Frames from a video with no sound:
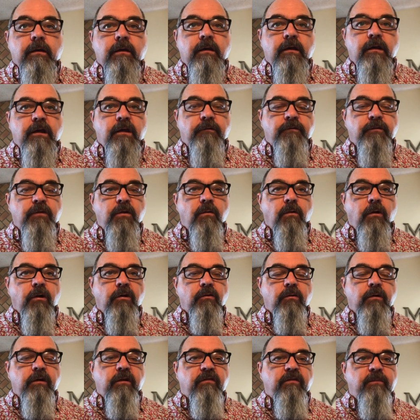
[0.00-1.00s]
If you are
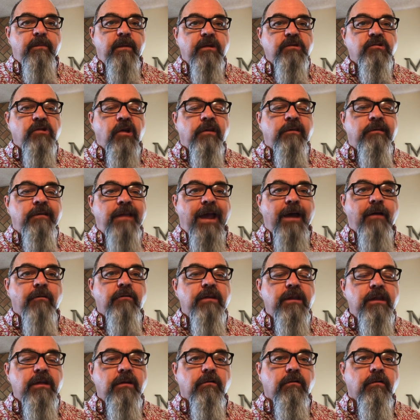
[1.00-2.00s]
doing a speech on
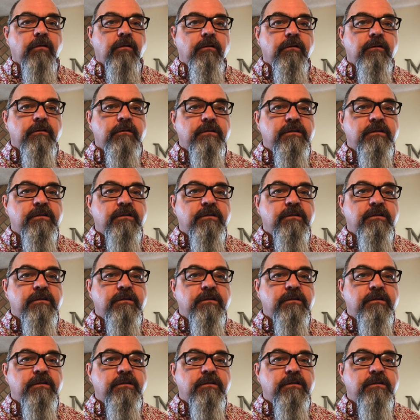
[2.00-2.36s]
downhill